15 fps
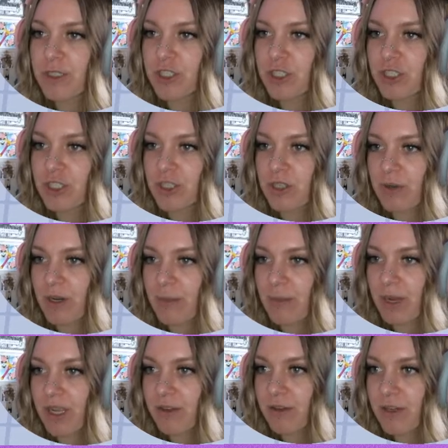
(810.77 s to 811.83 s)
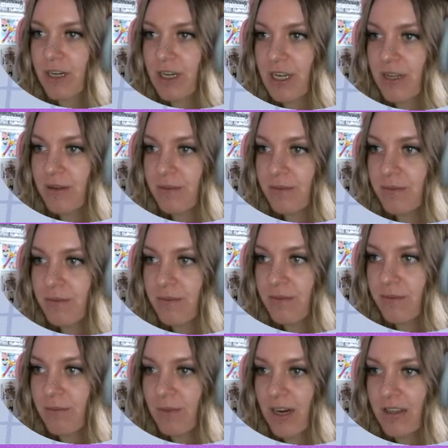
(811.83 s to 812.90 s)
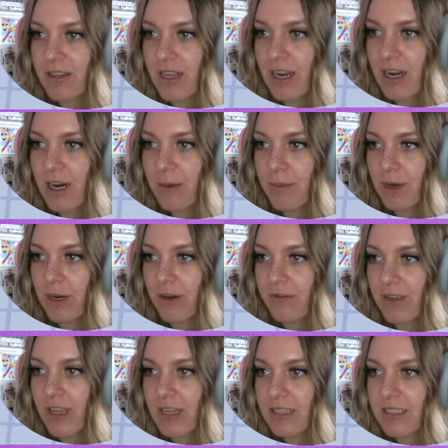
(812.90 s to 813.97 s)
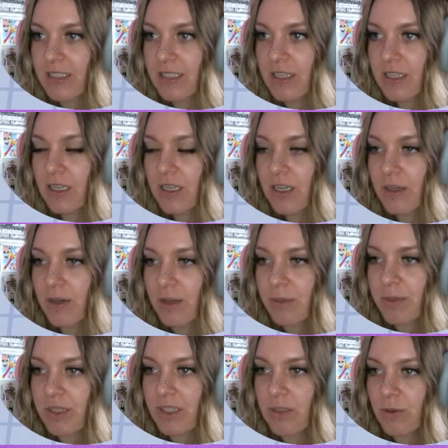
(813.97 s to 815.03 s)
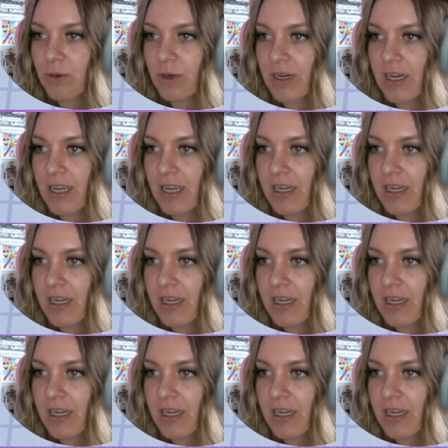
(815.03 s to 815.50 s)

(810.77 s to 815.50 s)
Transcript: just 3 by 3. Right there, perfect. Go ahead and put the door in,